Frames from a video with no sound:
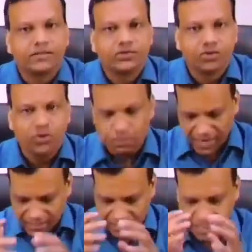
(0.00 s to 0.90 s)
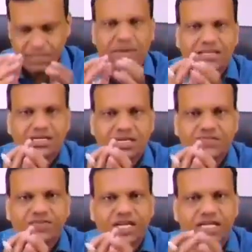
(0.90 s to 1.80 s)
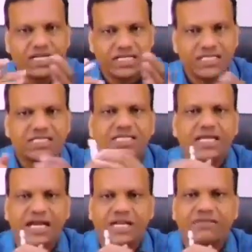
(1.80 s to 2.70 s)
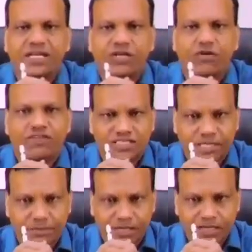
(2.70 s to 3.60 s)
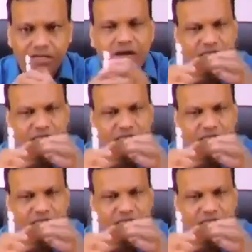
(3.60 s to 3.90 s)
So by three methods, we can decrease the activity of receptor